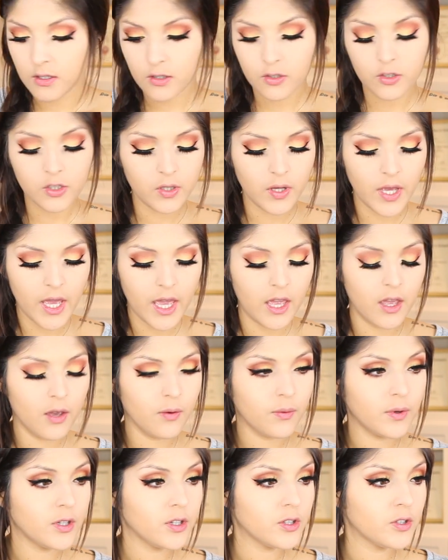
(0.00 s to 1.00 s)
Don't you
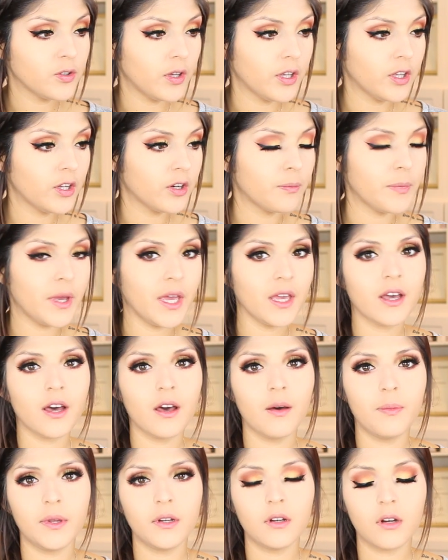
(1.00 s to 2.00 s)
hate when you're doing your
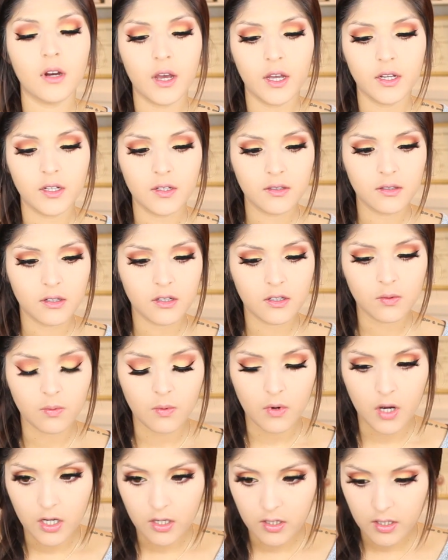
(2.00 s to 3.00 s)
makeup and your eye just starts
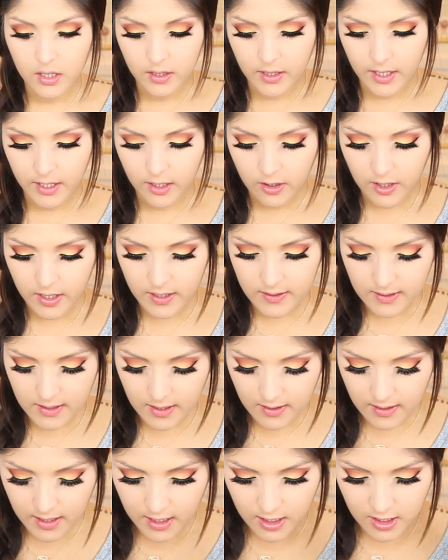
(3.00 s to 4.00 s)
watering like crazy
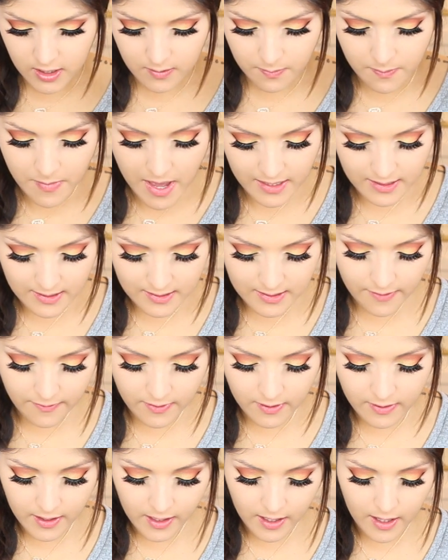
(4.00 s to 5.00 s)
and then it just messes
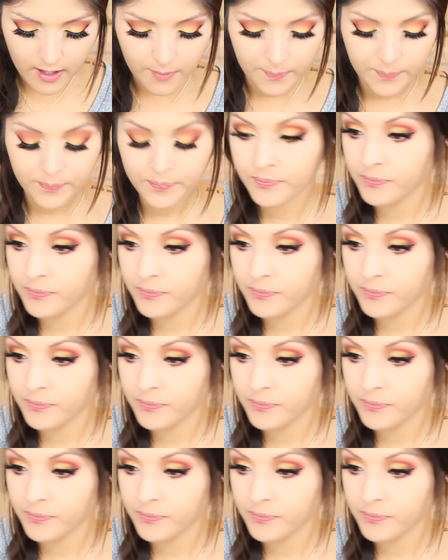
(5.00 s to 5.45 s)
everything up?